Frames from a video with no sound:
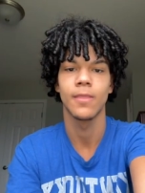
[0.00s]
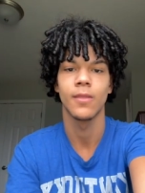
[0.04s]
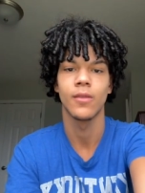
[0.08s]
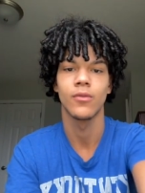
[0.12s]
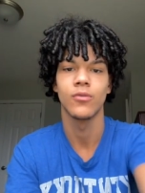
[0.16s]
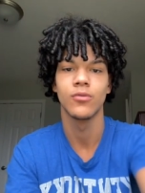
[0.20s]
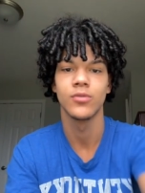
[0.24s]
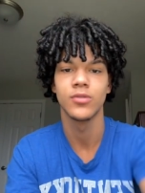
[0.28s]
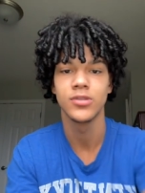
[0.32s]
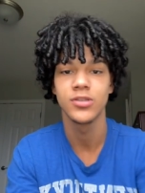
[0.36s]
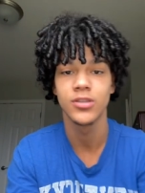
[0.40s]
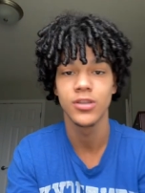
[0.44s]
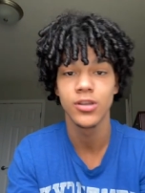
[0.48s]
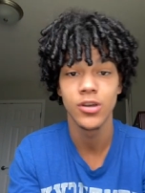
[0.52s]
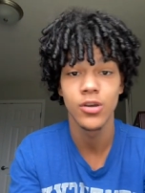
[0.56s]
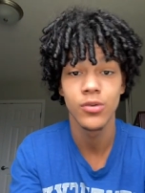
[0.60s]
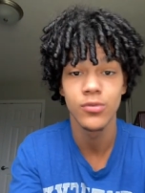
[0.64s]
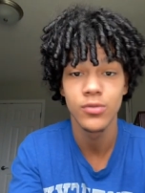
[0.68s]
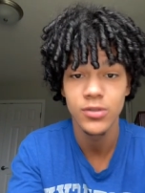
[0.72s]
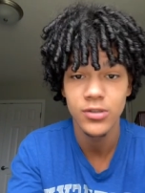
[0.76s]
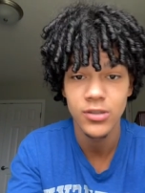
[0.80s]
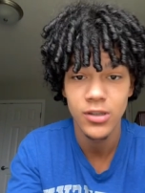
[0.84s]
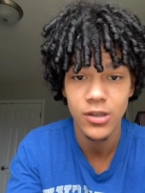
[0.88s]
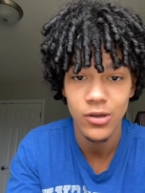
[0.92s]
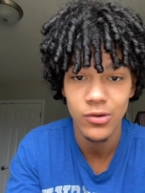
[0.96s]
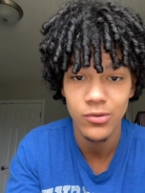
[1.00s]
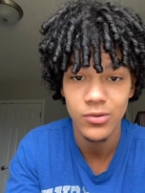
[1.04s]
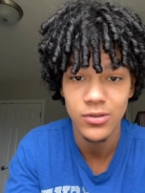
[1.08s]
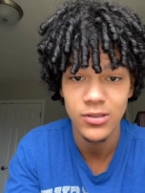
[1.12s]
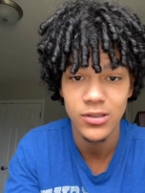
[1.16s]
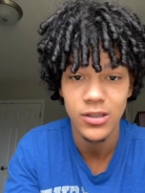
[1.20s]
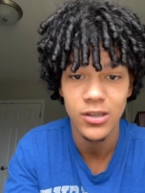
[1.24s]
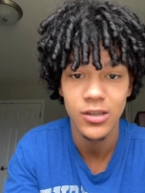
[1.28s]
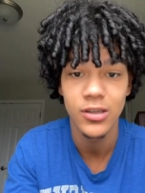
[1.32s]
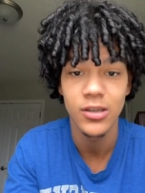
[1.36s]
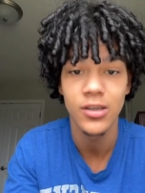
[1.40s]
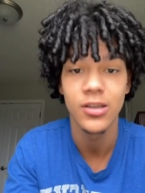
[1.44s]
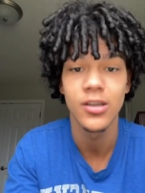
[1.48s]
What's good? What's good?
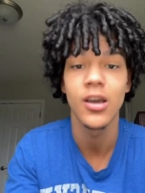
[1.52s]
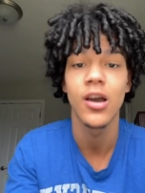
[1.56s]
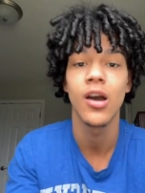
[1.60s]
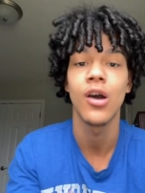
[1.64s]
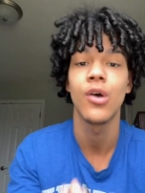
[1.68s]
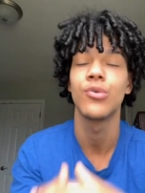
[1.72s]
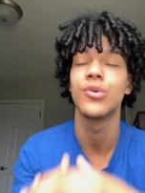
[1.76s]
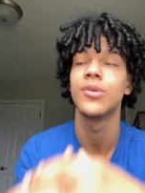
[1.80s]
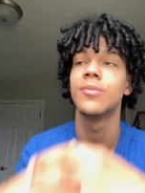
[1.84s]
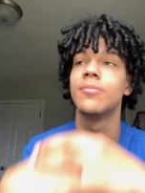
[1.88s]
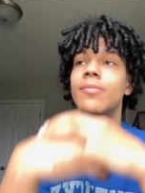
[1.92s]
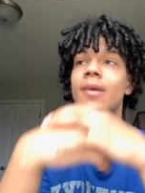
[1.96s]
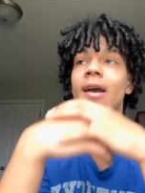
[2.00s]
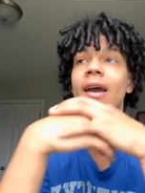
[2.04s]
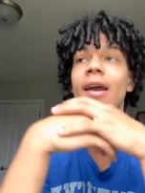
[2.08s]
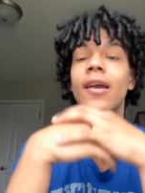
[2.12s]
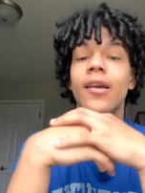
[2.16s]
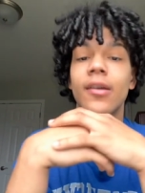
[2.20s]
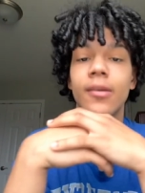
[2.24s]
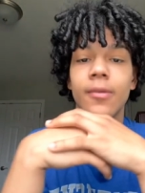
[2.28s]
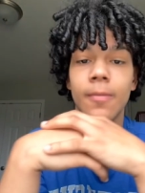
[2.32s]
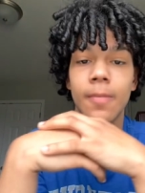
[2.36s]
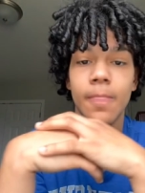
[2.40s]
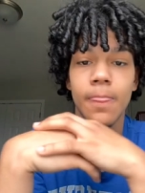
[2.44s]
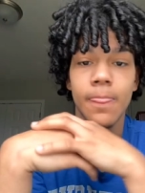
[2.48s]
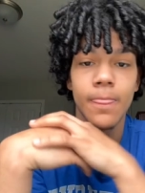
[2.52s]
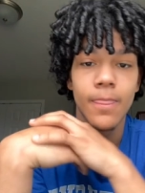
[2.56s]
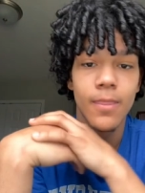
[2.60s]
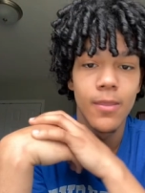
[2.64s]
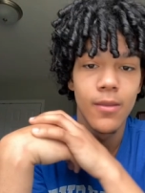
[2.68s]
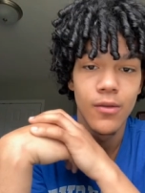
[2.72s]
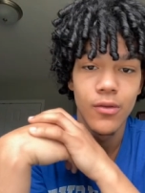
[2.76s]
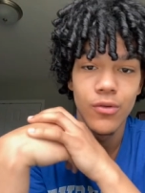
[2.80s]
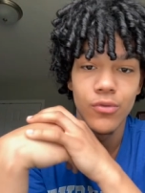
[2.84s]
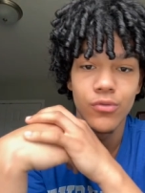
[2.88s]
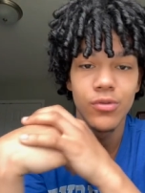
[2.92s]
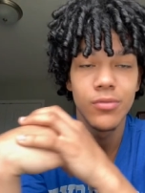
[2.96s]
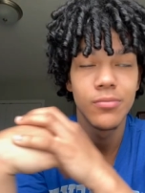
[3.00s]
What's good, y'all? We back.
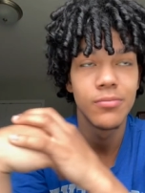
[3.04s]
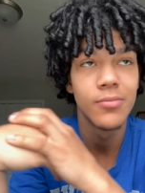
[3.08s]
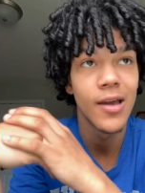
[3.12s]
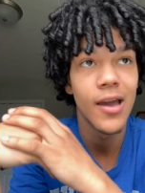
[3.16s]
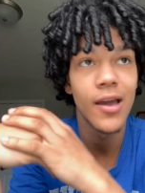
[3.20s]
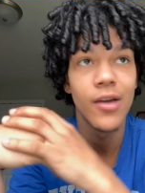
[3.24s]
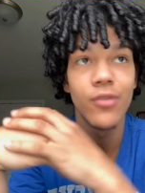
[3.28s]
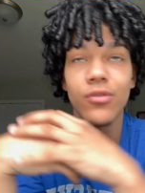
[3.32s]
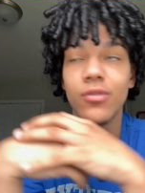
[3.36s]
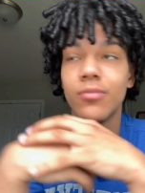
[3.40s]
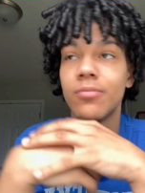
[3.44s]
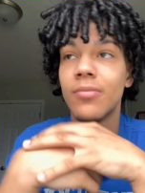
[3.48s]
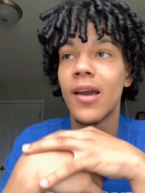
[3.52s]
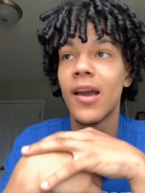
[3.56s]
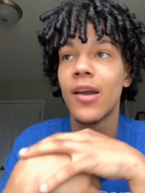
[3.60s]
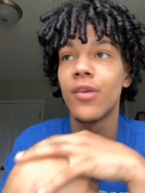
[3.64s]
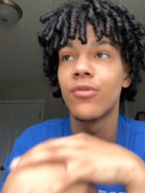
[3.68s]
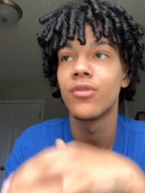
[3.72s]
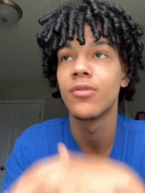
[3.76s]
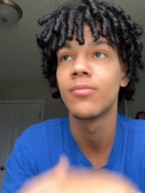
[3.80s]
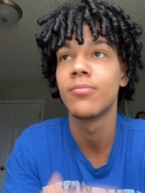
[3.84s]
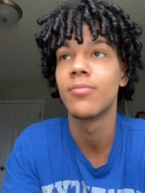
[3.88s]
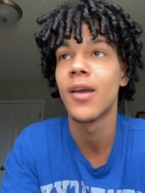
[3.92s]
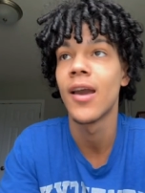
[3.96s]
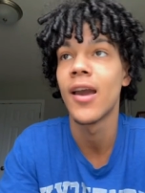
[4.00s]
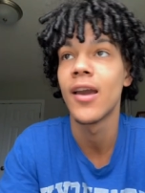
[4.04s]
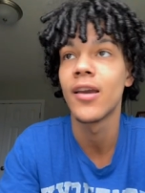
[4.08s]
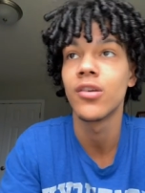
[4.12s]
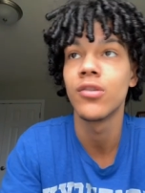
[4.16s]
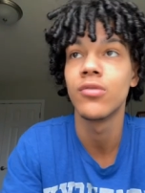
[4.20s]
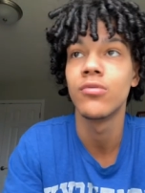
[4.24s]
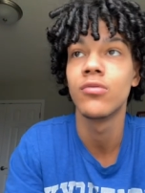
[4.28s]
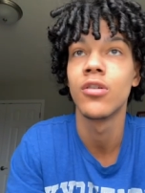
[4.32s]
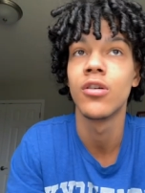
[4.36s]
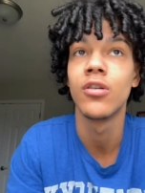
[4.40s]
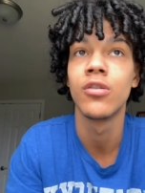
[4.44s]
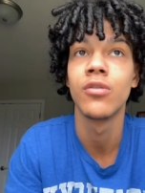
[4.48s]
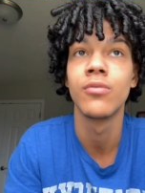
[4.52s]
We back.
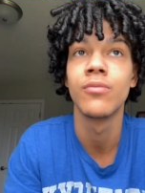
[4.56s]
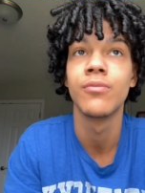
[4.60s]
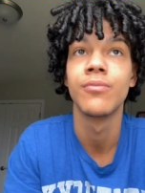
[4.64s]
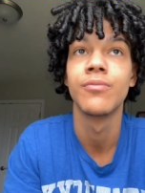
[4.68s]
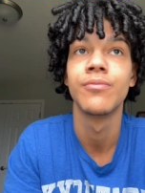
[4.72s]
You know,